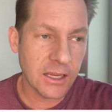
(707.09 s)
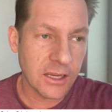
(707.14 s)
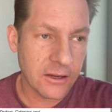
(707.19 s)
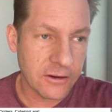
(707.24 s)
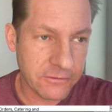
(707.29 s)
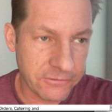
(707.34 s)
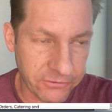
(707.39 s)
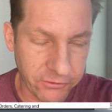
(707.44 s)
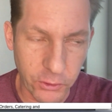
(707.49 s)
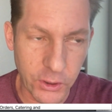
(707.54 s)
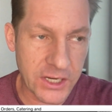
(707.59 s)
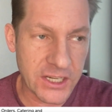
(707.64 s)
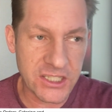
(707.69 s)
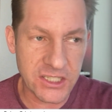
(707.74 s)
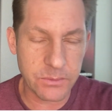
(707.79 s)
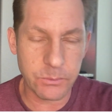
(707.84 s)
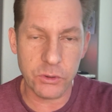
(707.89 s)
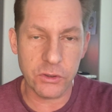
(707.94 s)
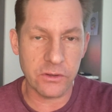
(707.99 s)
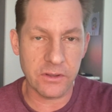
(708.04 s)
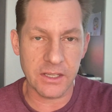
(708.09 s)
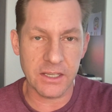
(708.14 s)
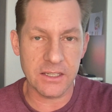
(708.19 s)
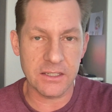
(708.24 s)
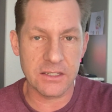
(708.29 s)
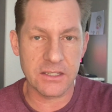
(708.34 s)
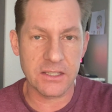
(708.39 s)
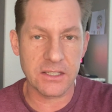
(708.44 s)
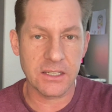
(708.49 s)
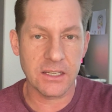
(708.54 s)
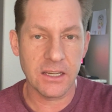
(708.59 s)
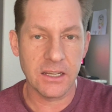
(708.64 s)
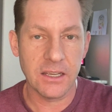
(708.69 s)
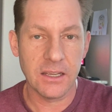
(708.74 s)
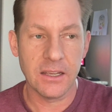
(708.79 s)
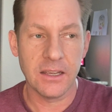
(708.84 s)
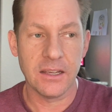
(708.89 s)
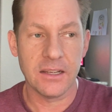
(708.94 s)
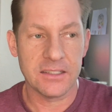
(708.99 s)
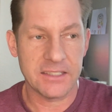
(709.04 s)
free smoothies
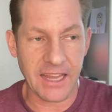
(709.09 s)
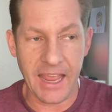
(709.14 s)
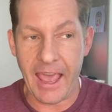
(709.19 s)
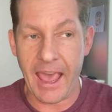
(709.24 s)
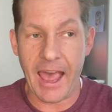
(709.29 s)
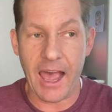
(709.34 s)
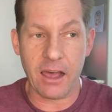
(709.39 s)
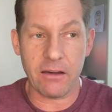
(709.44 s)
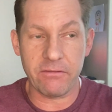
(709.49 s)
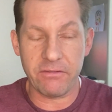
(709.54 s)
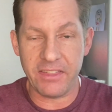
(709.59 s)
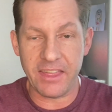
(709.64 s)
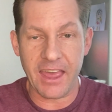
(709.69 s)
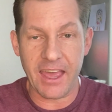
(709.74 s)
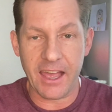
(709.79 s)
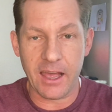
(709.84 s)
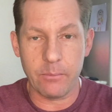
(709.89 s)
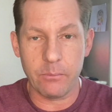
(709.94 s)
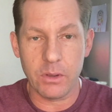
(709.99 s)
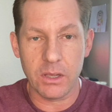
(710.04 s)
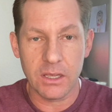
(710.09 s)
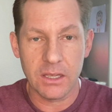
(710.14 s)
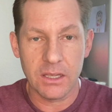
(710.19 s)
to have them